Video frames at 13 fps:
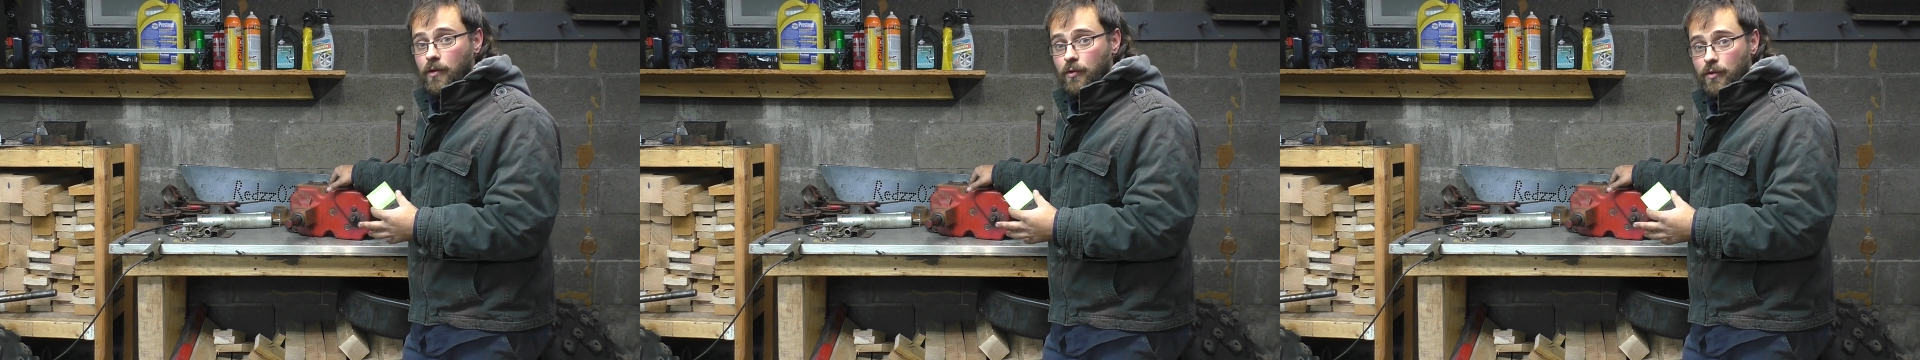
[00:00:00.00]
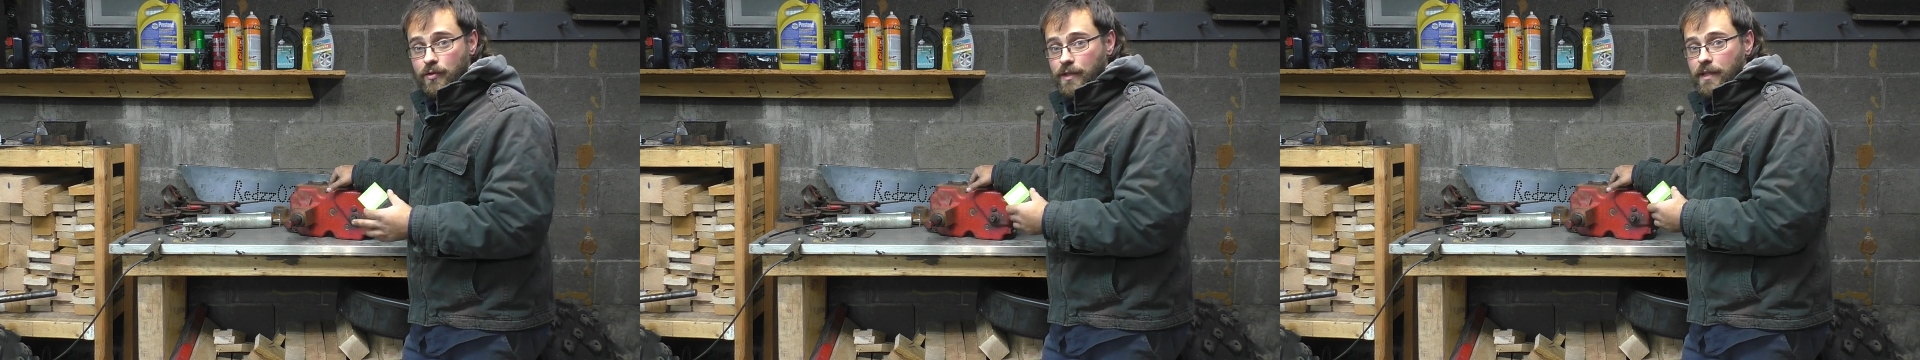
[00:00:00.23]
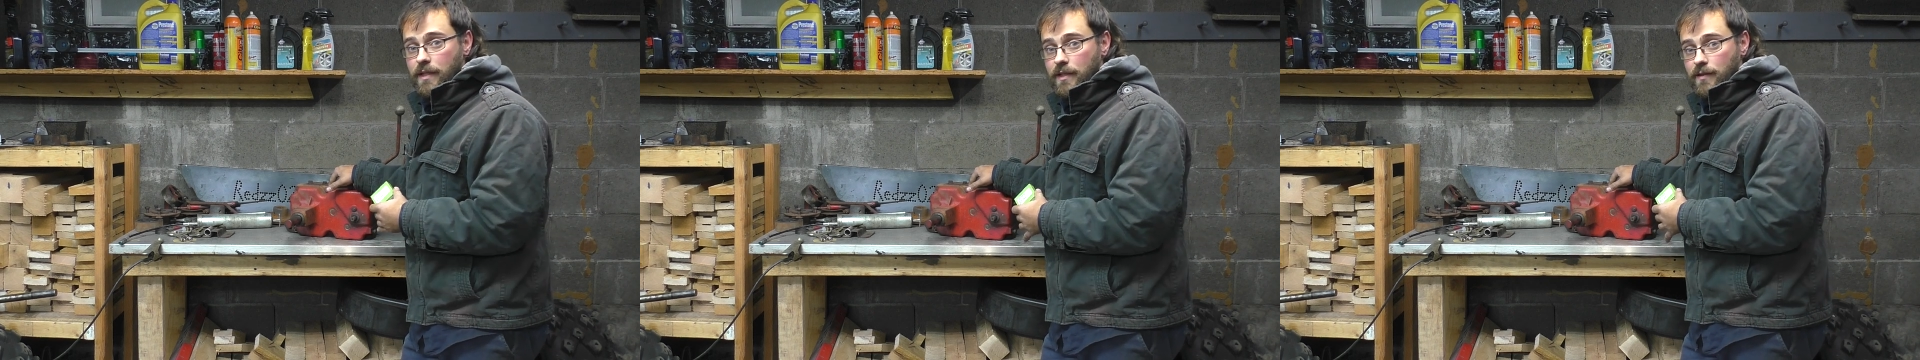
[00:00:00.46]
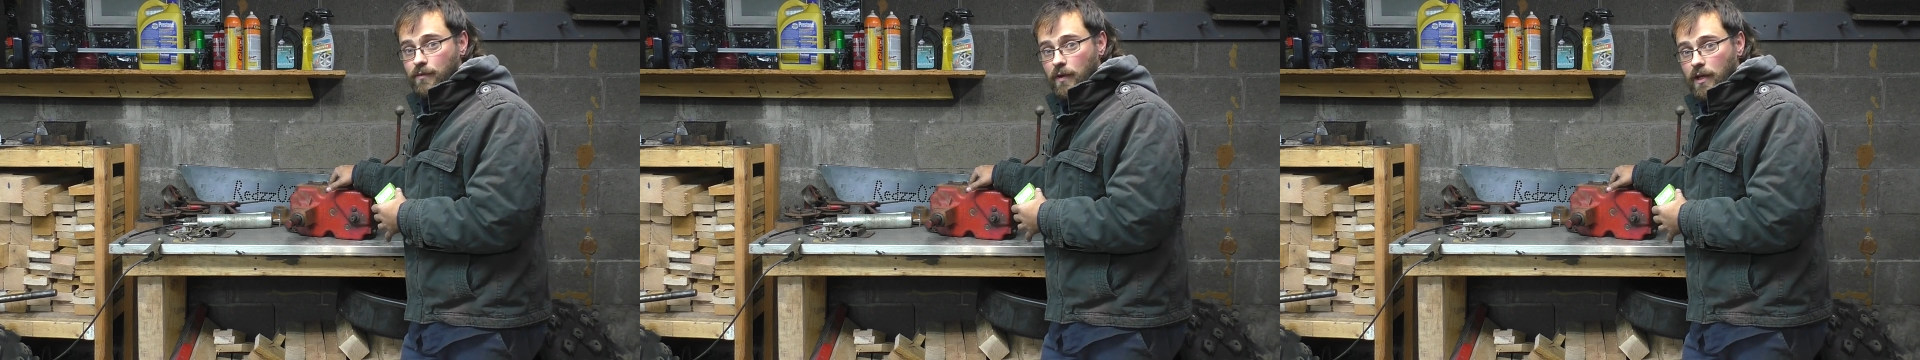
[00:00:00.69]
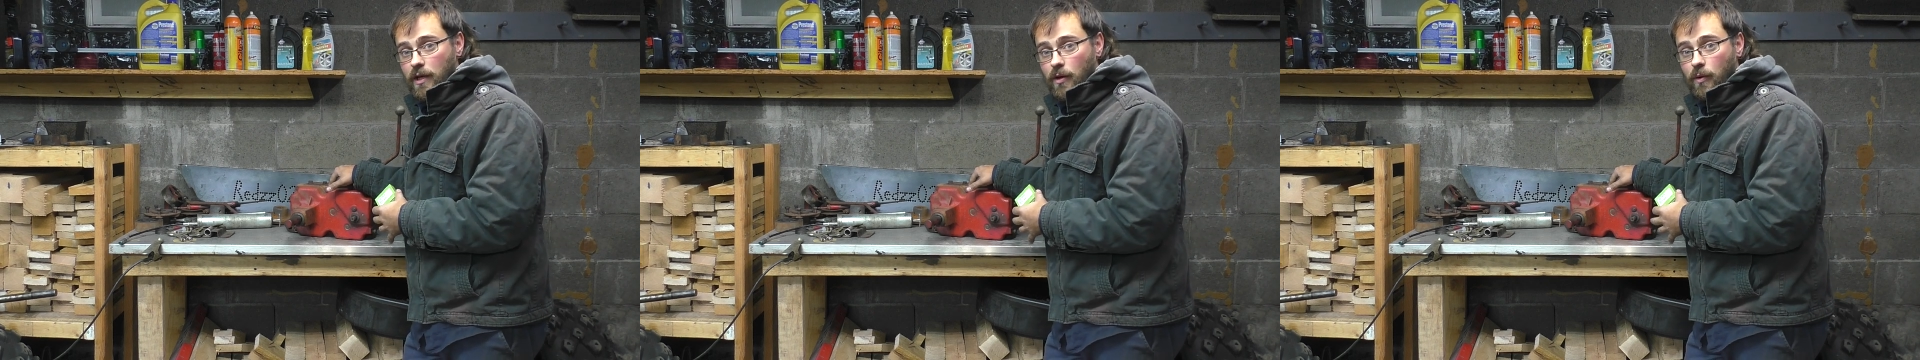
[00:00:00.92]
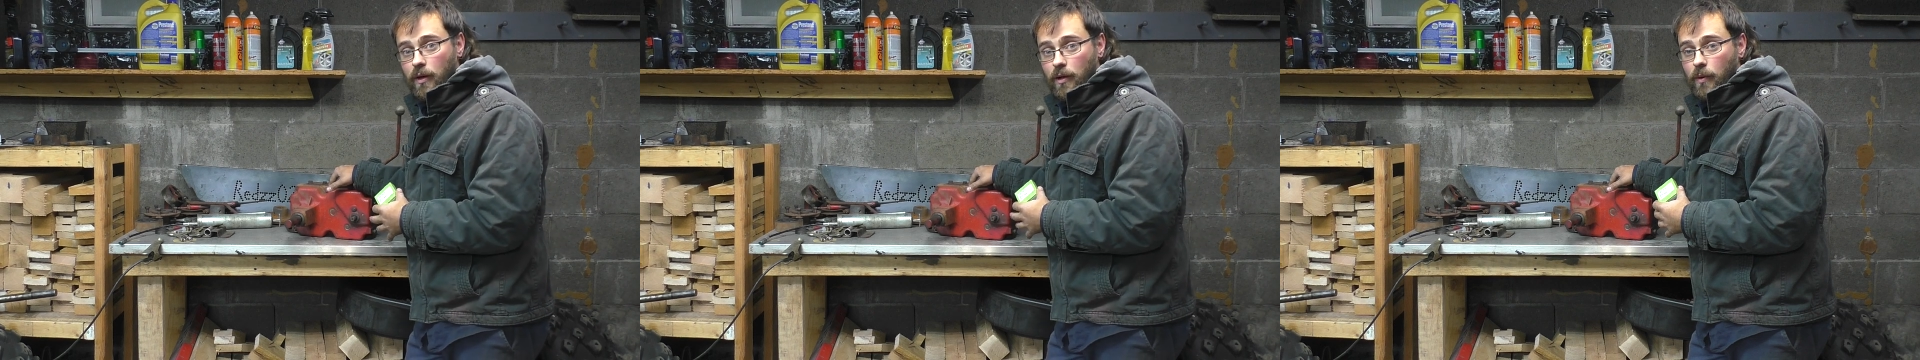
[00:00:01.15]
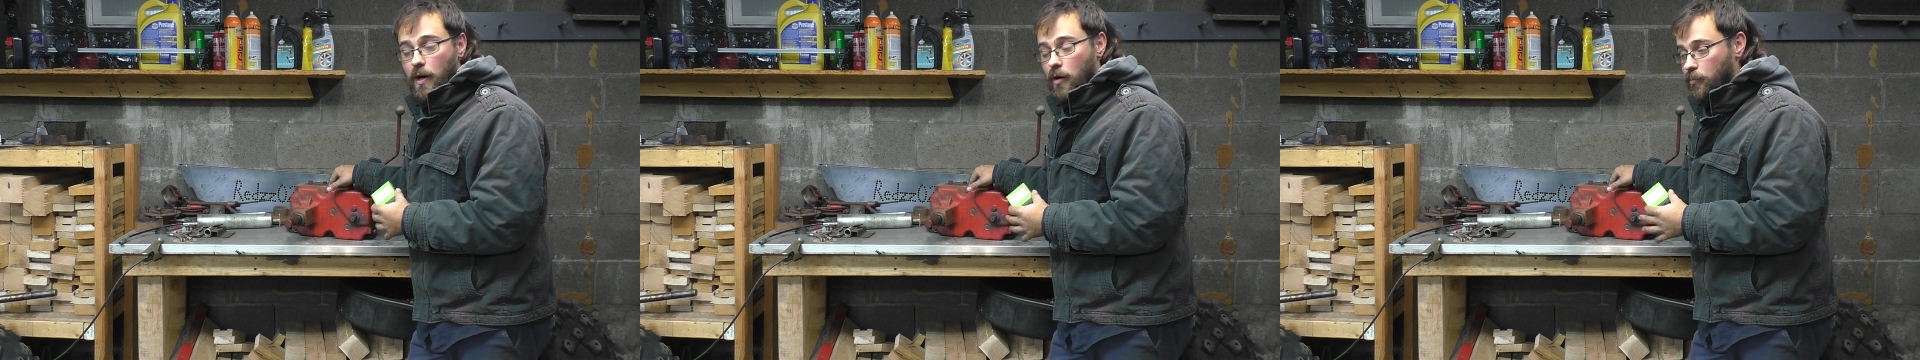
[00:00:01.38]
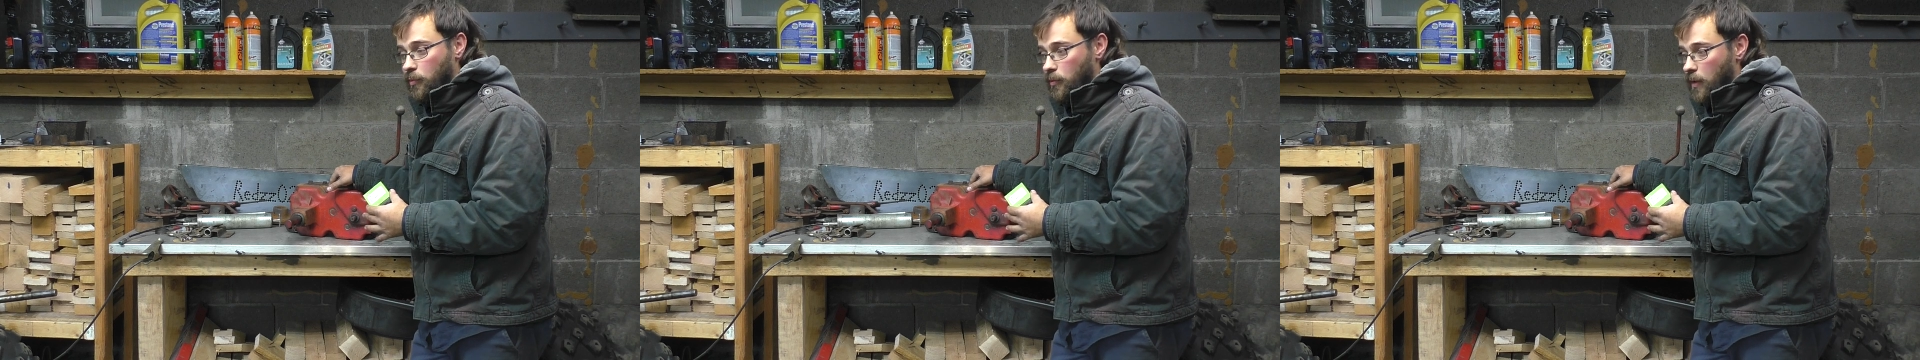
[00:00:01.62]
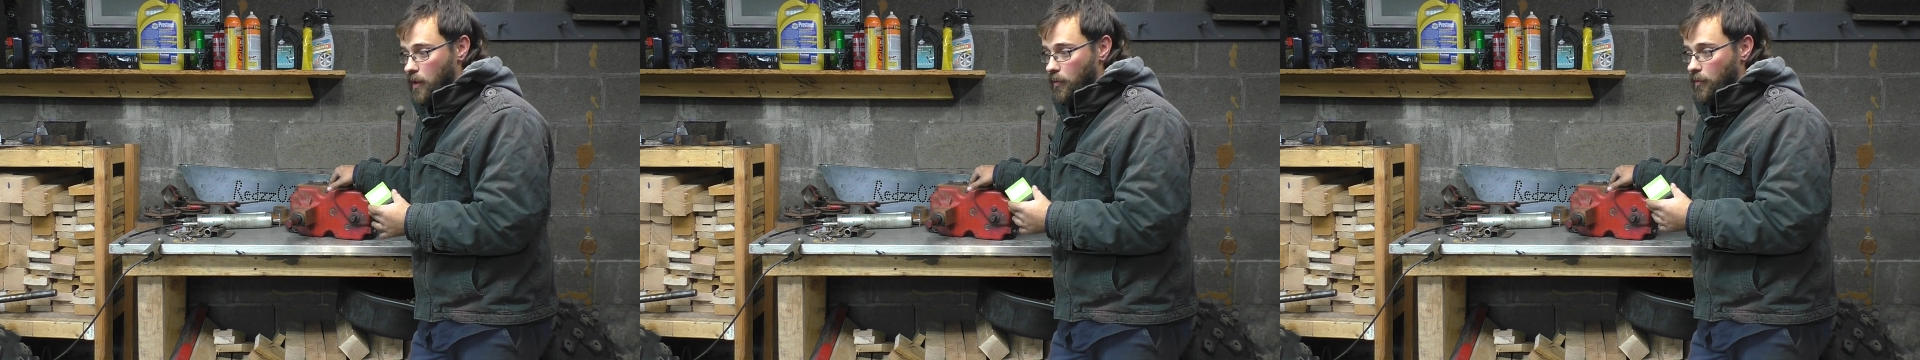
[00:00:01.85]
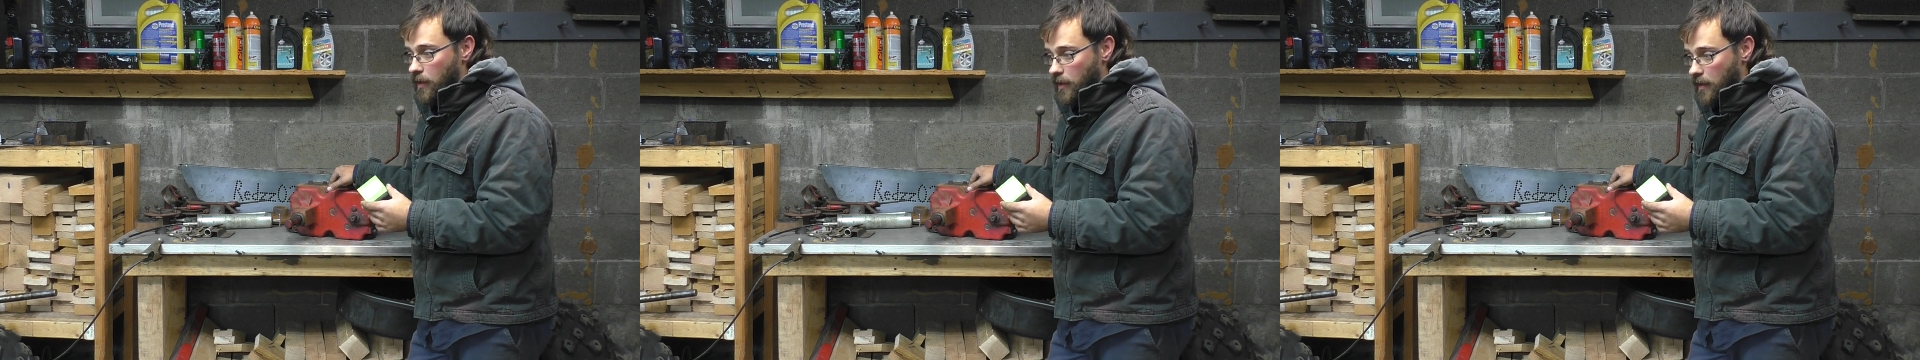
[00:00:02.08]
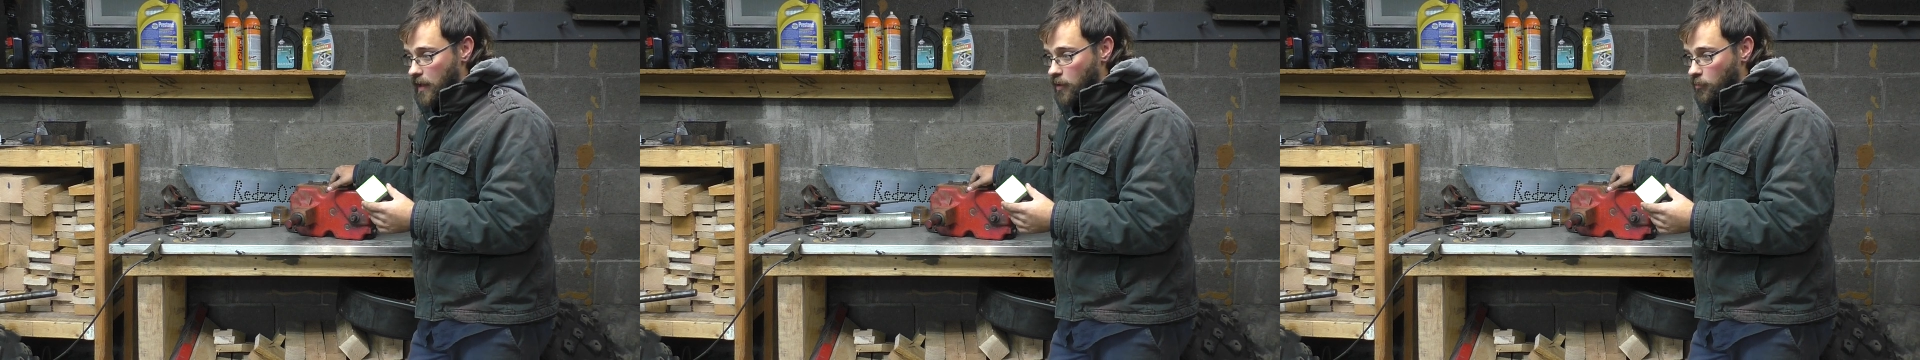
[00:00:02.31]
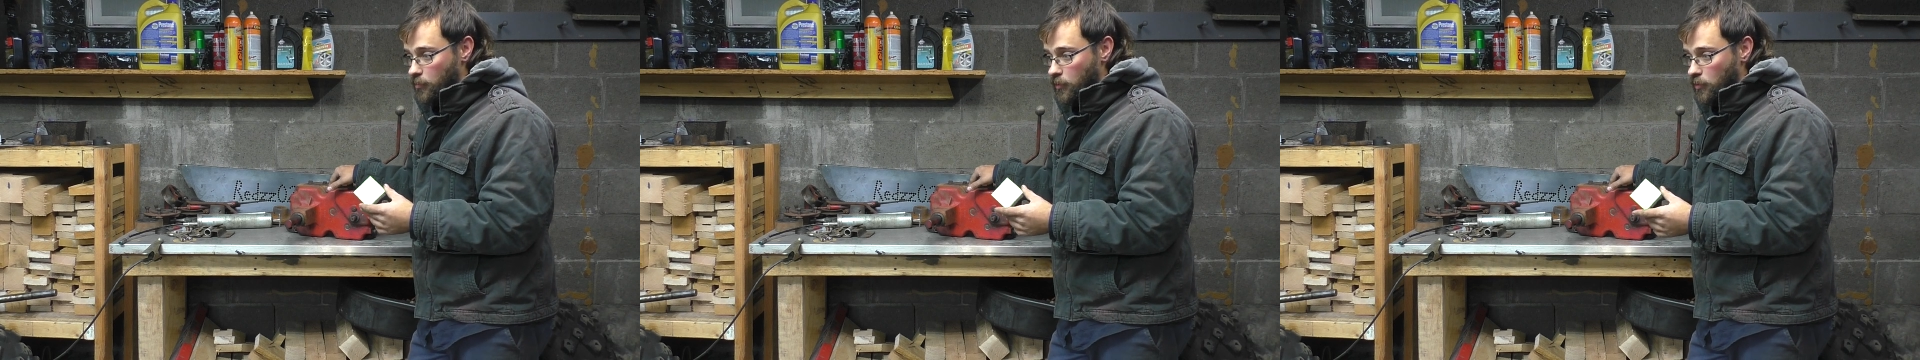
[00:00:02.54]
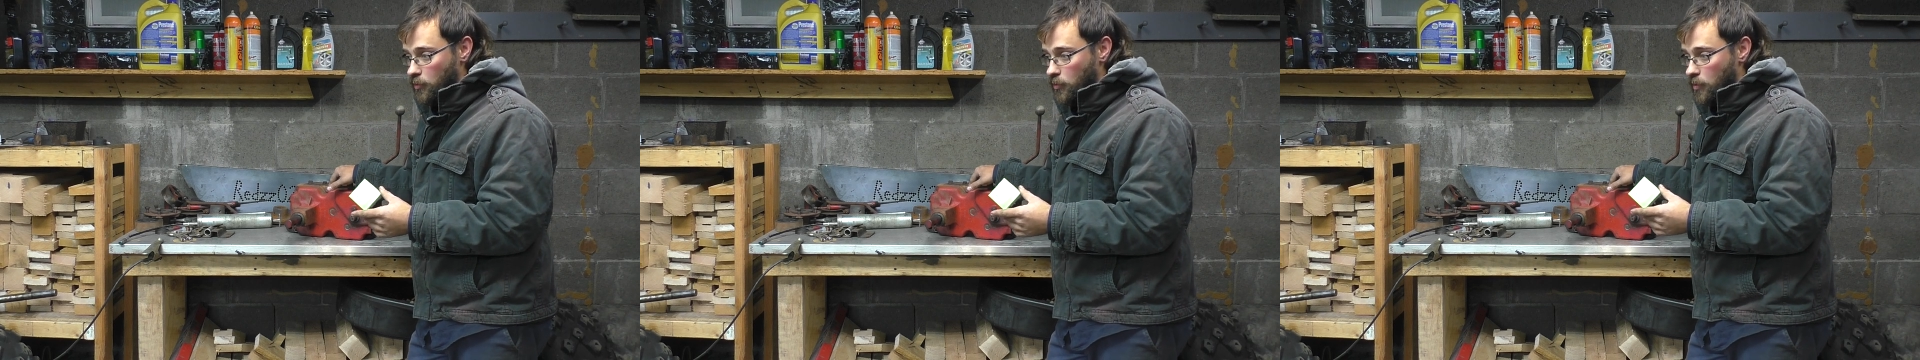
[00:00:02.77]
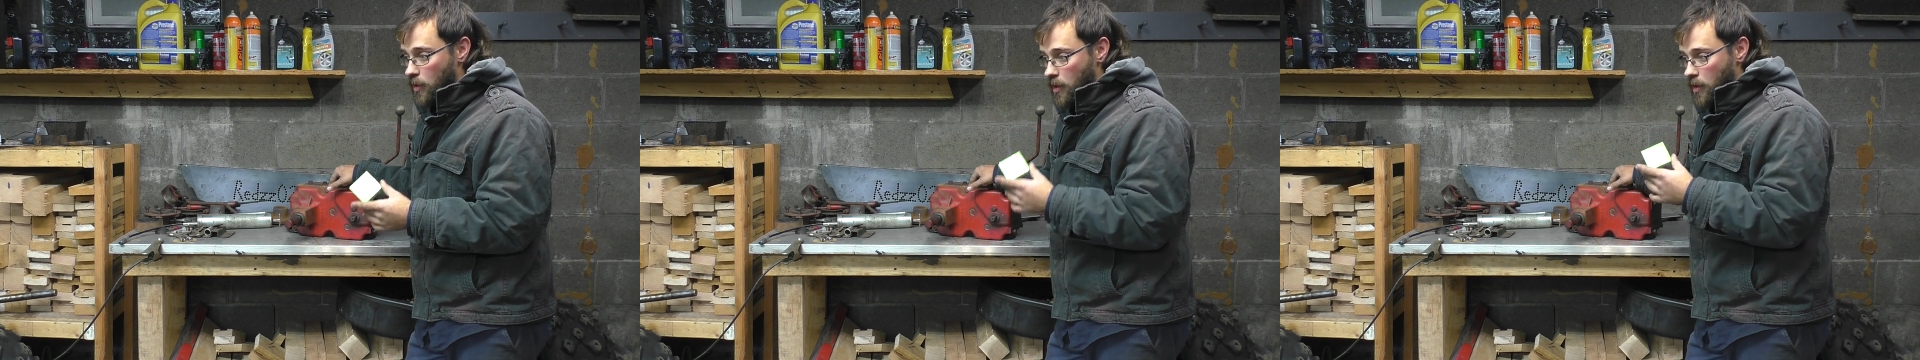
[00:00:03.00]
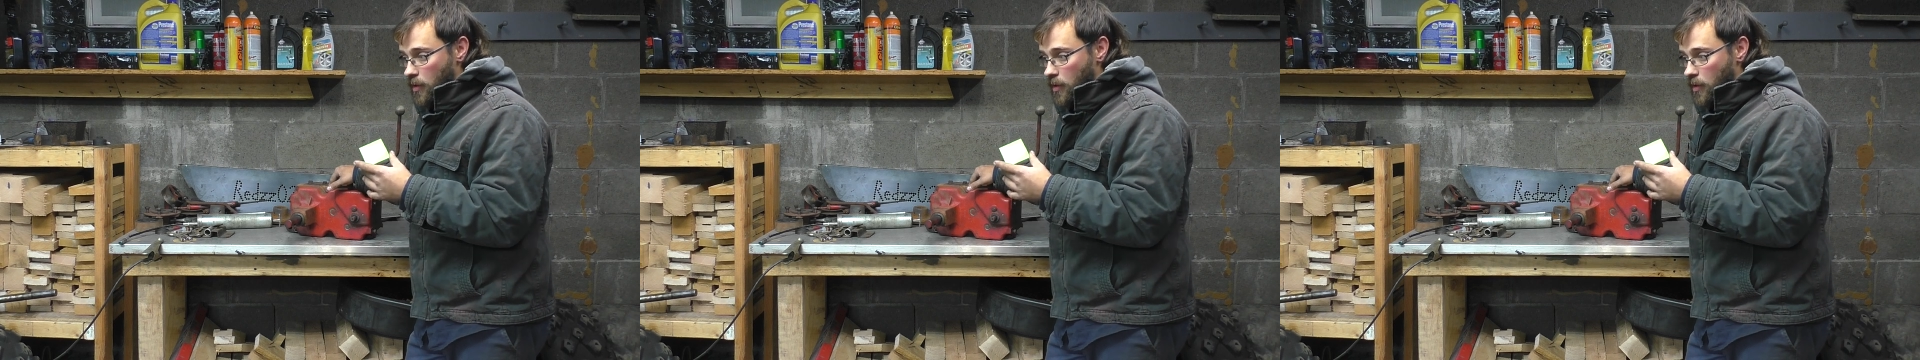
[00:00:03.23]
you see this video, it'll help you out and help you